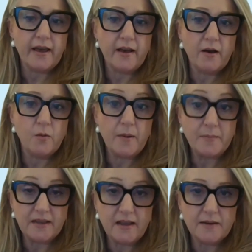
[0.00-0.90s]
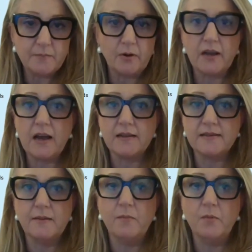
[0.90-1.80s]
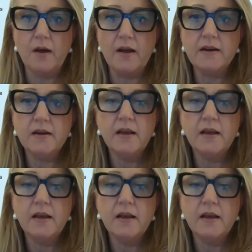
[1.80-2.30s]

our website, podcast number 1,